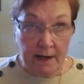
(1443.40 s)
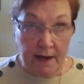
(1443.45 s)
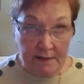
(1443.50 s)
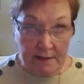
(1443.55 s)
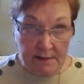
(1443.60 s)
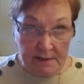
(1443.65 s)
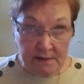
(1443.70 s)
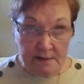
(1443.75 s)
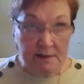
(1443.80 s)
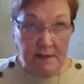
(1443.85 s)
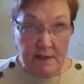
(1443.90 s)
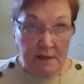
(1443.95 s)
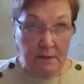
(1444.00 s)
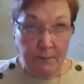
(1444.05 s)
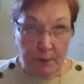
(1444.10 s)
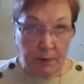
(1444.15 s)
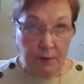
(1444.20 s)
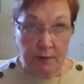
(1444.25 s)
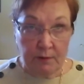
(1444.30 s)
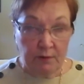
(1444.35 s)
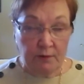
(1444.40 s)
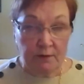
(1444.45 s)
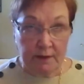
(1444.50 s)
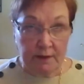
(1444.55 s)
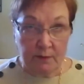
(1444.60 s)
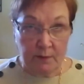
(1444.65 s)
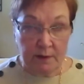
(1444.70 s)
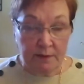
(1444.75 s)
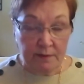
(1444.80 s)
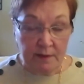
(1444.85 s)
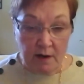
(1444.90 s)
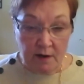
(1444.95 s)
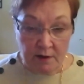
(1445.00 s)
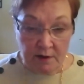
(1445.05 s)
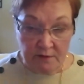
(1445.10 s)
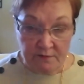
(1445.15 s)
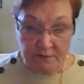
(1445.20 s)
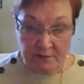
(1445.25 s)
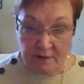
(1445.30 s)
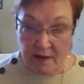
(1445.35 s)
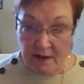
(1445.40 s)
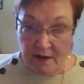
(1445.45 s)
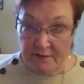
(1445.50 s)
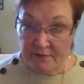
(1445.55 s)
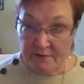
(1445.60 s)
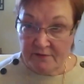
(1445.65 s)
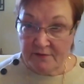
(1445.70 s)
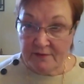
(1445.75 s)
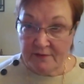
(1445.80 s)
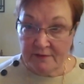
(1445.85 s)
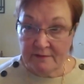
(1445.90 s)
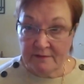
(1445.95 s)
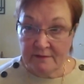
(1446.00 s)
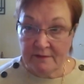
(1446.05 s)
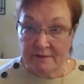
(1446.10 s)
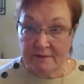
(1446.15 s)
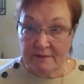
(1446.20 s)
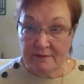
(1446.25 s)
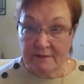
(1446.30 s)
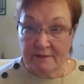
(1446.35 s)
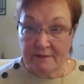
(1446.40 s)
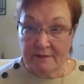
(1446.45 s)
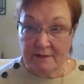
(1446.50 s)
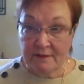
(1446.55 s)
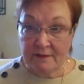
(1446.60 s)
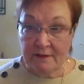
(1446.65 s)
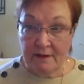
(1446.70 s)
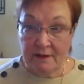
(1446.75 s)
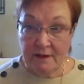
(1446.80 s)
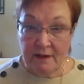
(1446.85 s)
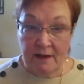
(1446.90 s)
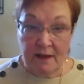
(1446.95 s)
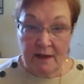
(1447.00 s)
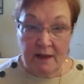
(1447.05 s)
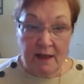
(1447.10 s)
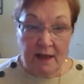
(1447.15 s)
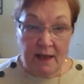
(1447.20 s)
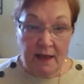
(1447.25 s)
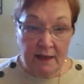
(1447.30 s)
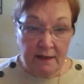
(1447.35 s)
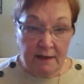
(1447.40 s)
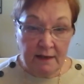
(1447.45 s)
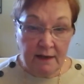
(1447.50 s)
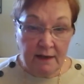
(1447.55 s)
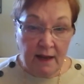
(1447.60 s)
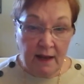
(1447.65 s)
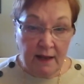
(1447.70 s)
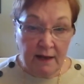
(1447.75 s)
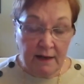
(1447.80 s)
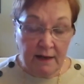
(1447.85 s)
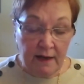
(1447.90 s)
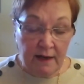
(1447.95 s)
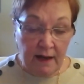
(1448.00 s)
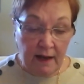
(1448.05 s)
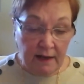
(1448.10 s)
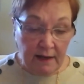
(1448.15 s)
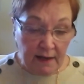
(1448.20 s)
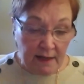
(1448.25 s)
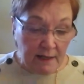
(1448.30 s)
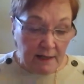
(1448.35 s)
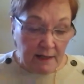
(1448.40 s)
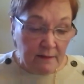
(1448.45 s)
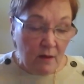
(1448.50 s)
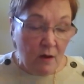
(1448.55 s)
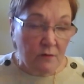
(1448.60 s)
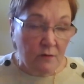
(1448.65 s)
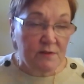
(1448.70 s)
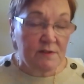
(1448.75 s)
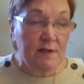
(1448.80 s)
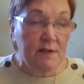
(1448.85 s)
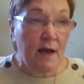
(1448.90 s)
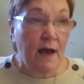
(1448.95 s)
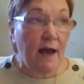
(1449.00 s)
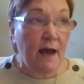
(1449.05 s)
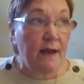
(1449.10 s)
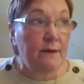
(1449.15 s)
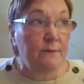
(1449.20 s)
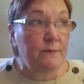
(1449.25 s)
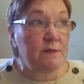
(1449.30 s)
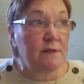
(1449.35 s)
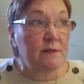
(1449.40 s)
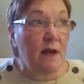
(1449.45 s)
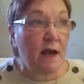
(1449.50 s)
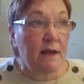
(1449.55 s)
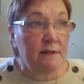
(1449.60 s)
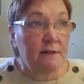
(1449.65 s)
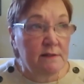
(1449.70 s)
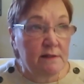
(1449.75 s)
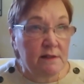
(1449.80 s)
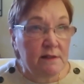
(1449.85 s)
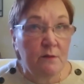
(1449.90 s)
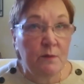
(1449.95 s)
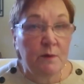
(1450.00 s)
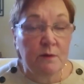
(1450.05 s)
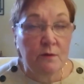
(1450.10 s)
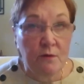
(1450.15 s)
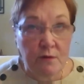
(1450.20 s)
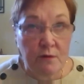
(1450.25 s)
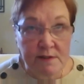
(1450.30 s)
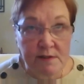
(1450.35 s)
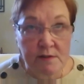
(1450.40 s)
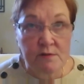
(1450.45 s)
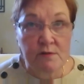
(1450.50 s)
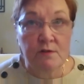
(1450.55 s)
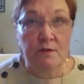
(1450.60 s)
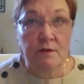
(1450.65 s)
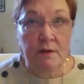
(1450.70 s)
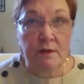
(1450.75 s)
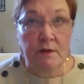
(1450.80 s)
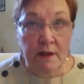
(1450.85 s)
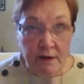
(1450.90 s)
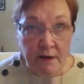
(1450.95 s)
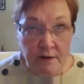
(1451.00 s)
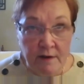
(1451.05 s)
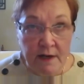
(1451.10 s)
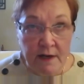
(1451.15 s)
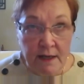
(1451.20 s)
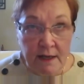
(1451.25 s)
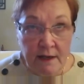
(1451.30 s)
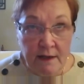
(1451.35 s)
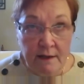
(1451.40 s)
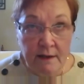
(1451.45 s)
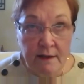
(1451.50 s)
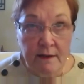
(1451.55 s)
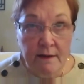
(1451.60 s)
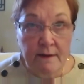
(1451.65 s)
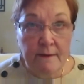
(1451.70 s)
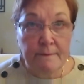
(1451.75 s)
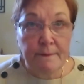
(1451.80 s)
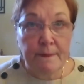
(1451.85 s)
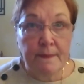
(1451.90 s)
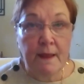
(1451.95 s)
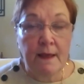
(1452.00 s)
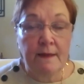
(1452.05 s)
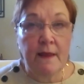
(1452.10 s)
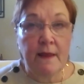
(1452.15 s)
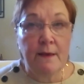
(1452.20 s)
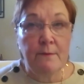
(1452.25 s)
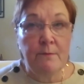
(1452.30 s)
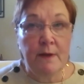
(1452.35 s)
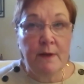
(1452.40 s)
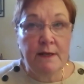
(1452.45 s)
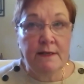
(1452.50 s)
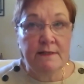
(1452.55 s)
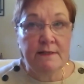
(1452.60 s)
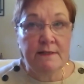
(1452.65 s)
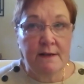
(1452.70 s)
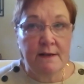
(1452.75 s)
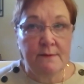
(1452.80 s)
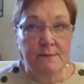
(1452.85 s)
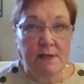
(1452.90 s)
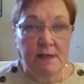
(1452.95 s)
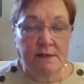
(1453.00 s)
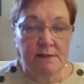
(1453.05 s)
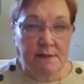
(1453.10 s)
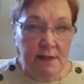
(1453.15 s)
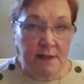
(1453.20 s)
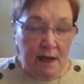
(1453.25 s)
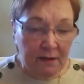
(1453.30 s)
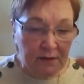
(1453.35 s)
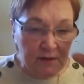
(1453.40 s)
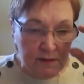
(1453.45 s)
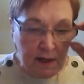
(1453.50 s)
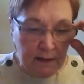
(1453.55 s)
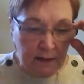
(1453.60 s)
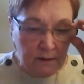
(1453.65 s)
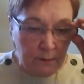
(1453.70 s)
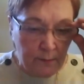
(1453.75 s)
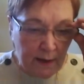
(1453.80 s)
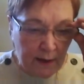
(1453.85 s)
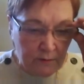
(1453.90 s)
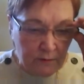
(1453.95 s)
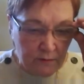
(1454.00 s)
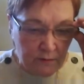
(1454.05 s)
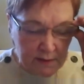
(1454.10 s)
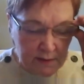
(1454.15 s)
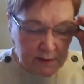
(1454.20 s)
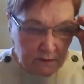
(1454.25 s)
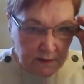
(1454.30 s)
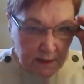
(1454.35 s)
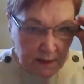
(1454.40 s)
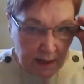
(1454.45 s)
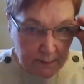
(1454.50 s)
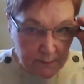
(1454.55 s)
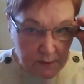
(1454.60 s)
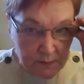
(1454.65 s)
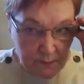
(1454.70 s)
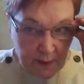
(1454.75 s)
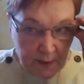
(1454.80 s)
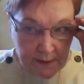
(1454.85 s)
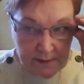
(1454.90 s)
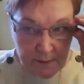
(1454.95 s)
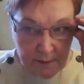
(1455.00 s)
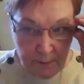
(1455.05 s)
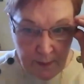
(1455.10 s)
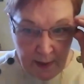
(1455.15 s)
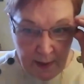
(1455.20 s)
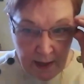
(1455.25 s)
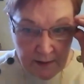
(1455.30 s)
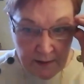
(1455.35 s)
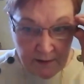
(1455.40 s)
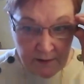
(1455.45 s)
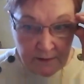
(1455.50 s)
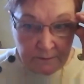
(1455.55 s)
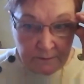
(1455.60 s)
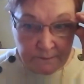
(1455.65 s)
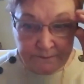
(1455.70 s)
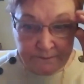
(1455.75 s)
I see purely with the heart of love. And in those times, I see with crystal clarity, and that many times I see outside the boundaries of time, space, and matter.